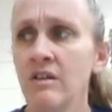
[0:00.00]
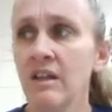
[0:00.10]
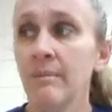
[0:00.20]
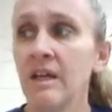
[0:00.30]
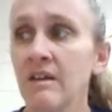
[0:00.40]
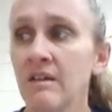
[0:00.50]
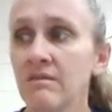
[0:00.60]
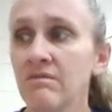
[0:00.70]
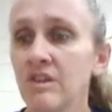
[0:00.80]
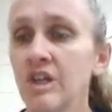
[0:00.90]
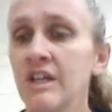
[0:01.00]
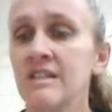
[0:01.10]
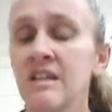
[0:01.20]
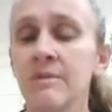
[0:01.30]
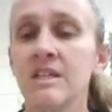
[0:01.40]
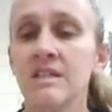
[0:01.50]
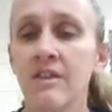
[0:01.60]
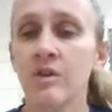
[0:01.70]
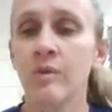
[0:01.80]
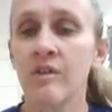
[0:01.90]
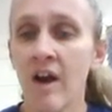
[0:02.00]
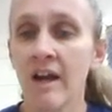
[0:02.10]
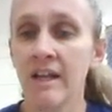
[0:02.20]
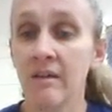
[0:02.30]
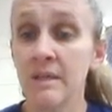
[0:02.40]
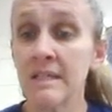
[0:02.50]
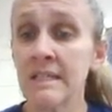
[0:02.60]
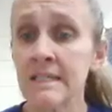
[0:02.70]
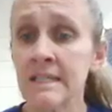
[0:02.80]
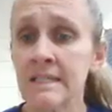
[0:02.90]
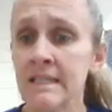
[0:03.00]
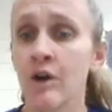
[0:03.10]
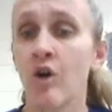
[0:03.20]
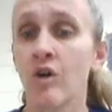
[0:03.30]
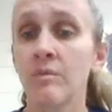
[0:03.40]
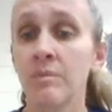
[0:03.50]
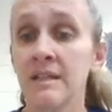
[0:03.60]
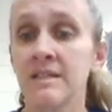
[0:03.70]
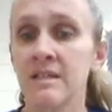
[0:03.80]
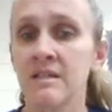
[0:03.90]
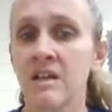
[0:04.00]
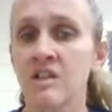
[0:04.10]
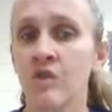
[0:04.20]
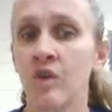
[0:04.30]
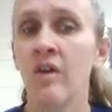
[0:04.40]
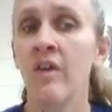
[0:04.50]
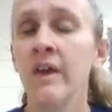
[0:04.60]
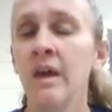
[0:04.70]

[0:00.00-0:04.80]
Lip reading: Let me look at some of these other refining businesses that aren't being successful.